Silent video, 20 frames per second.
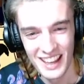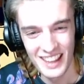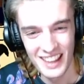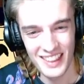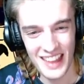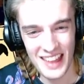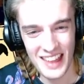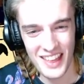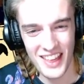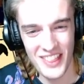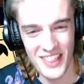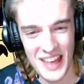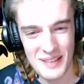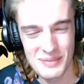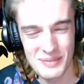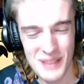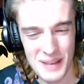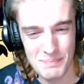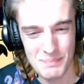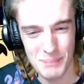That
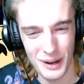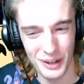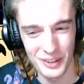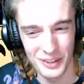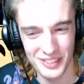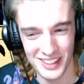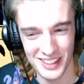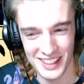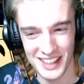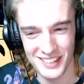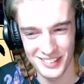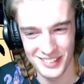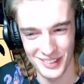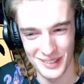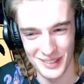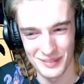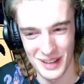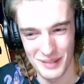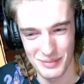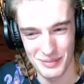might pose an issue to
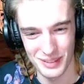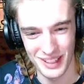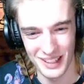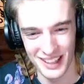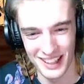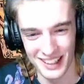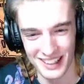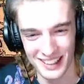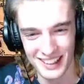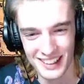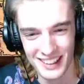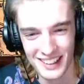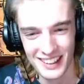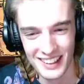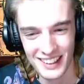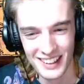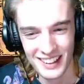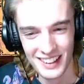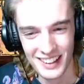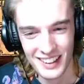my plan.
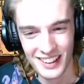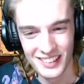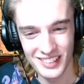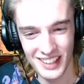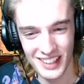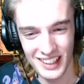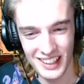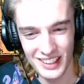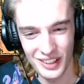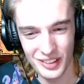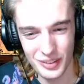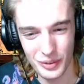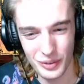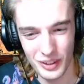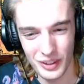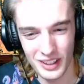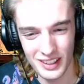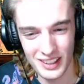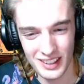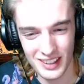He deals
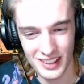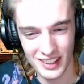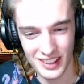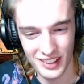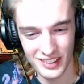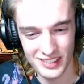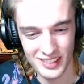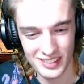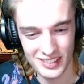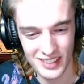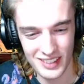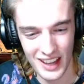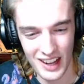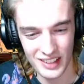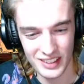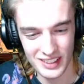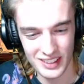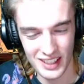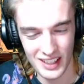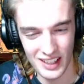1. He kills this guy
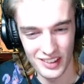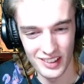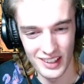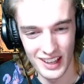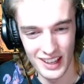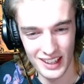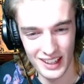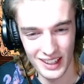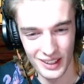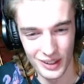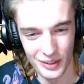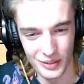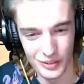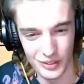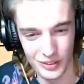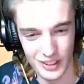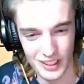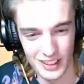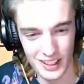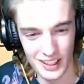altogether. Yeah, get
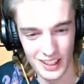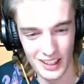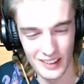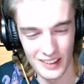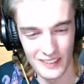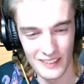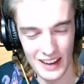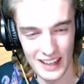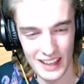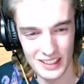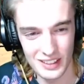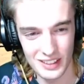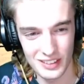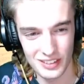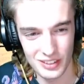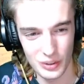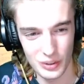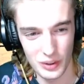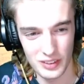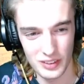over it. I did
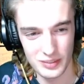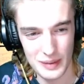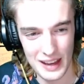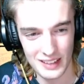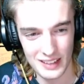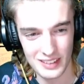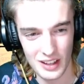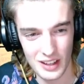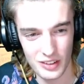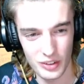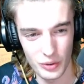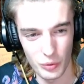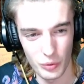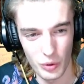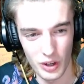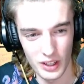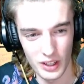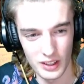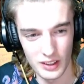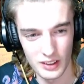2. He's back down to
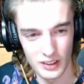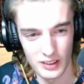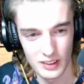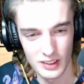1.